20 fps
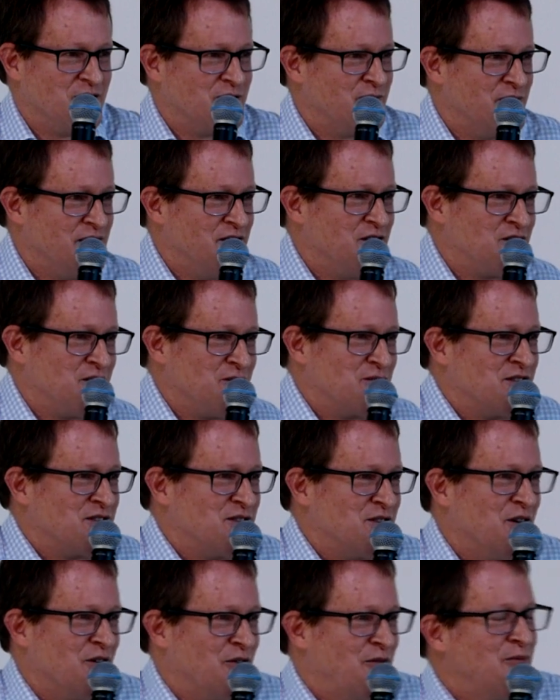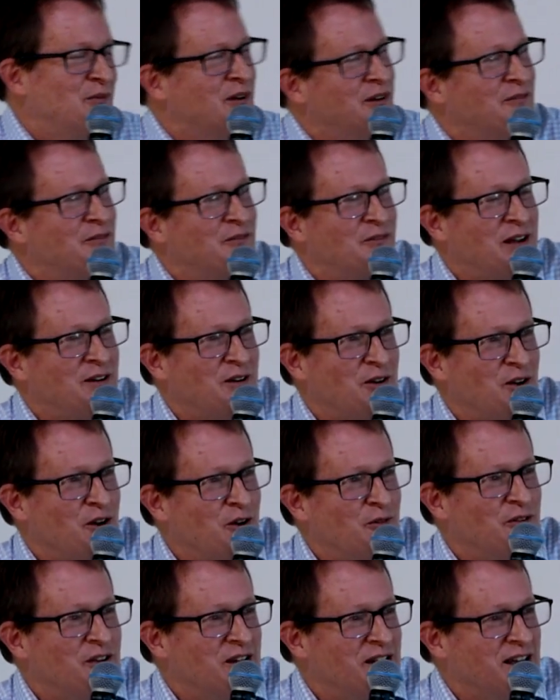some leadership stuff, we're going to go
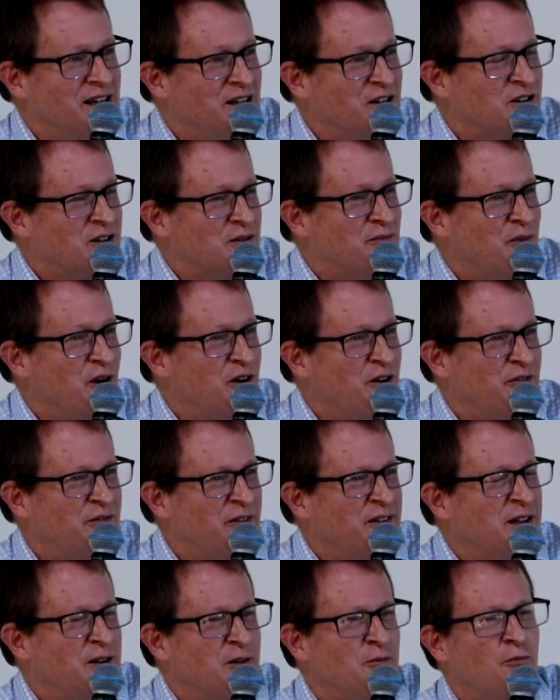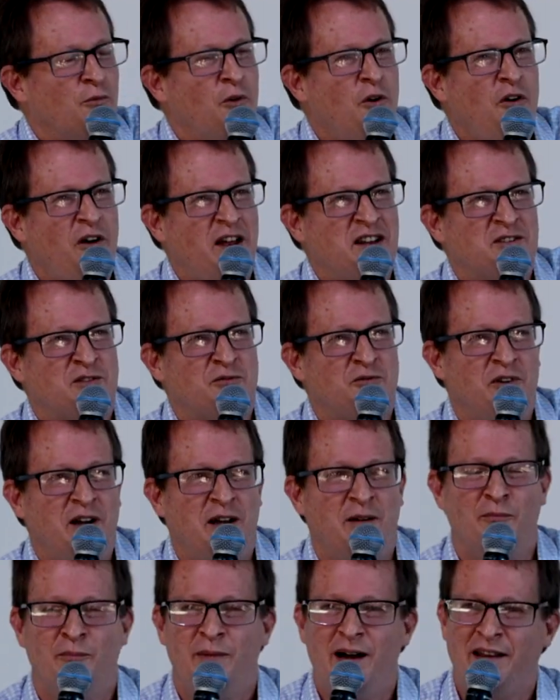with the leadership mode and thinking, whoa, that's
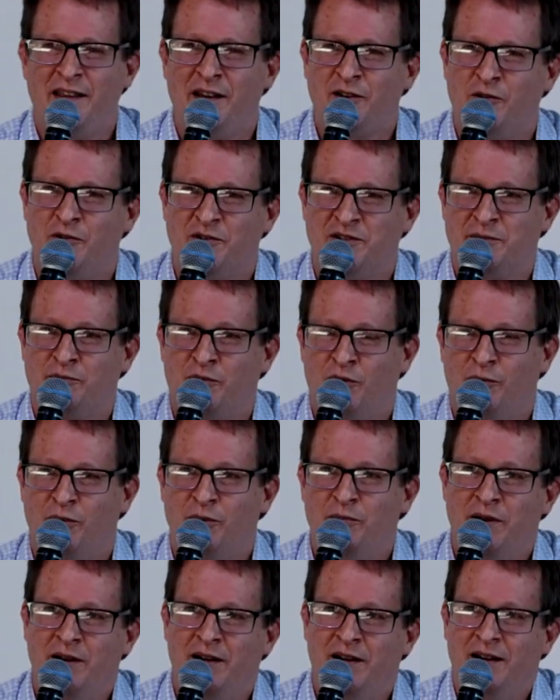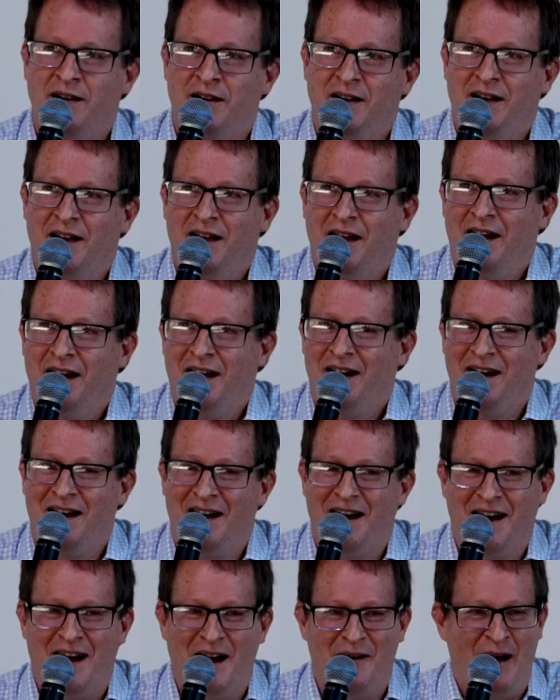great. Man, that causes a problem.
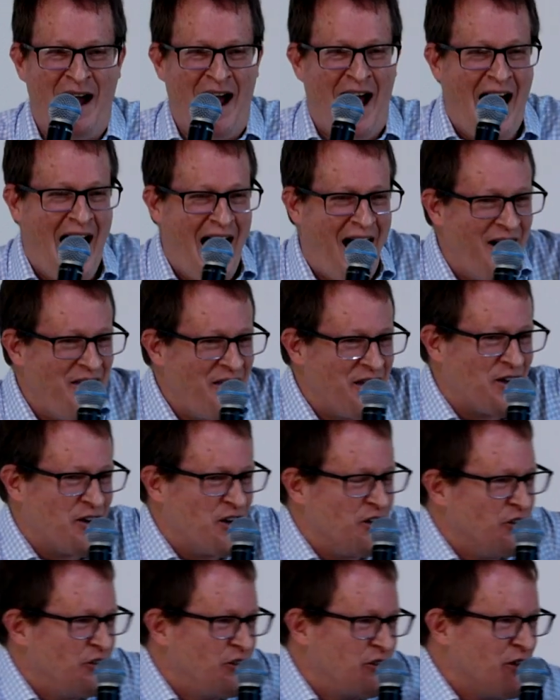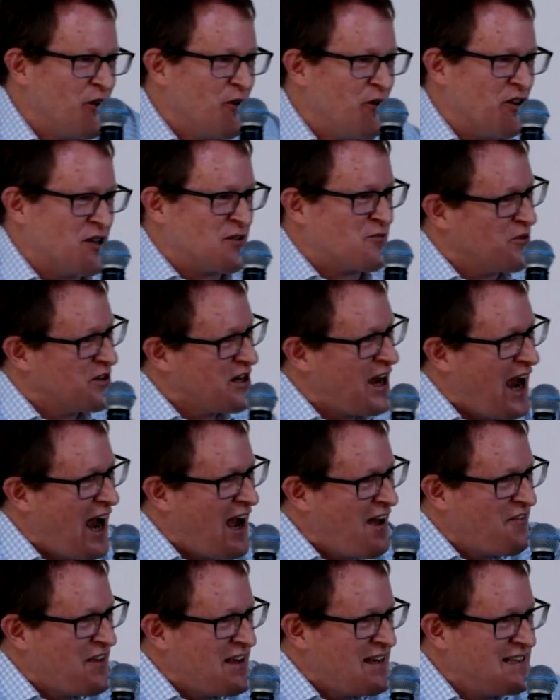Uh, how are they going to do with this? Wonder
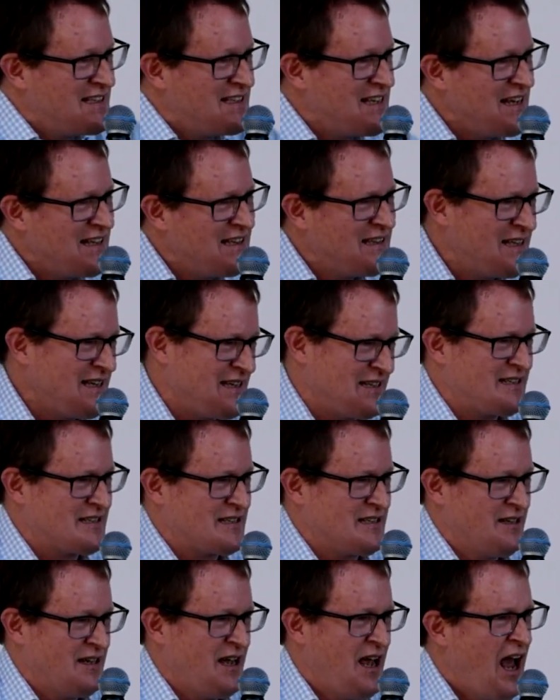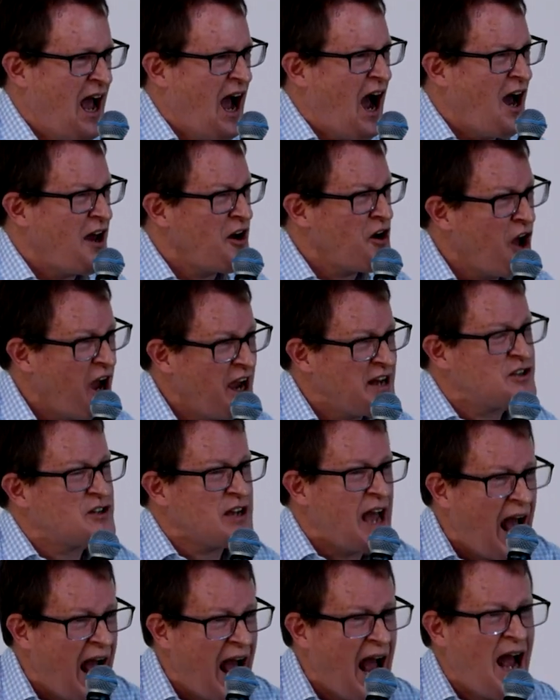how they did this. I like to
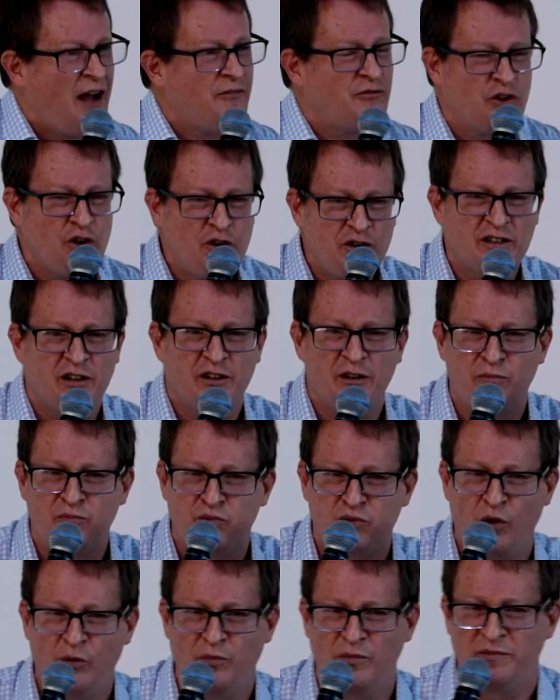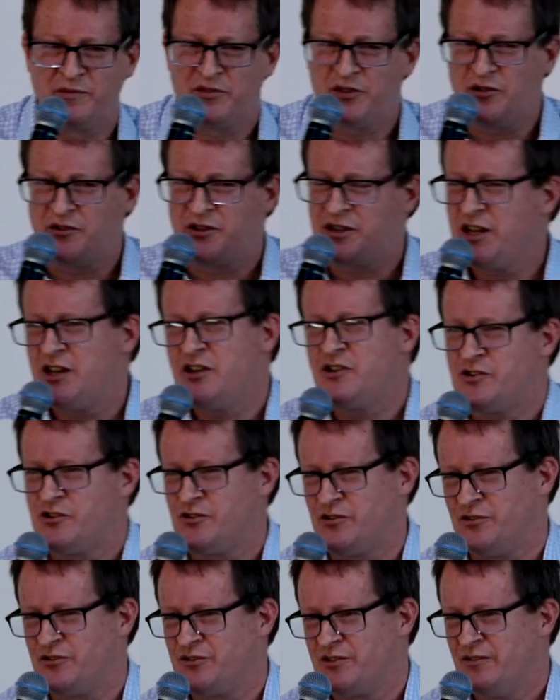have those kind of problems, those
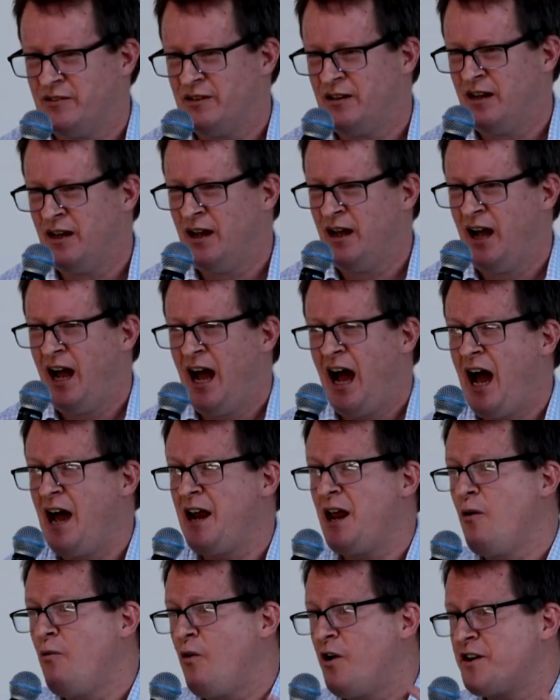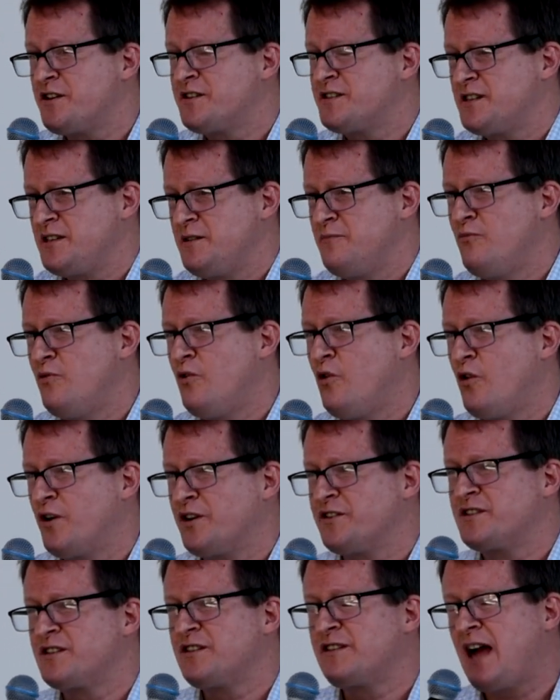issues. And I want to see more.
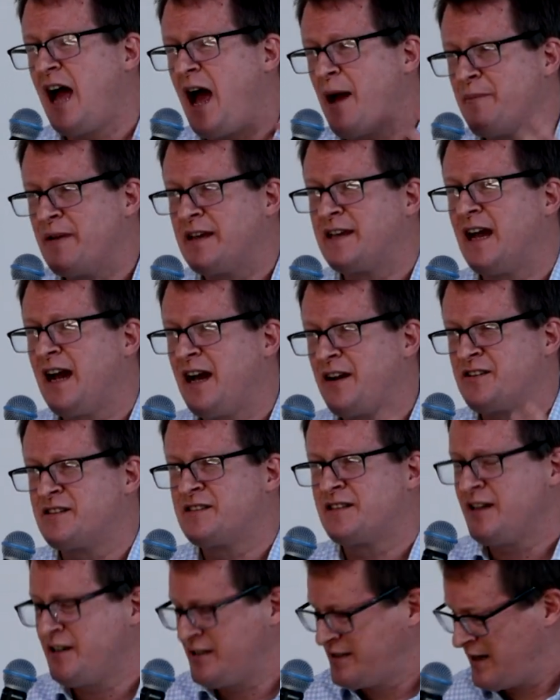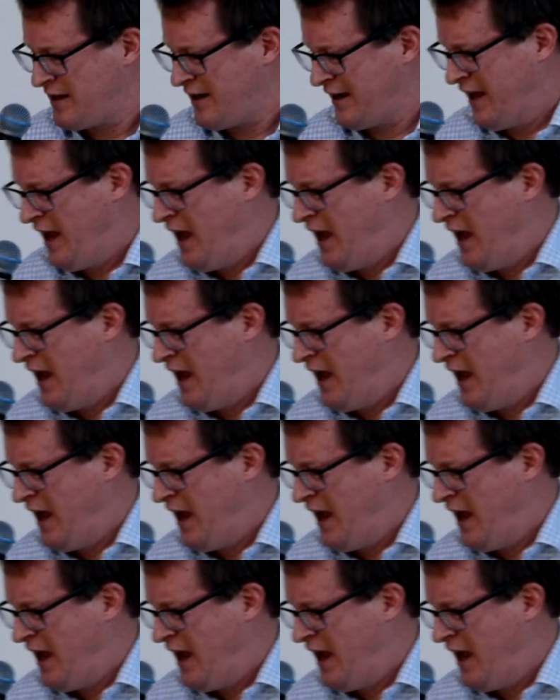And so that began to say, it's like,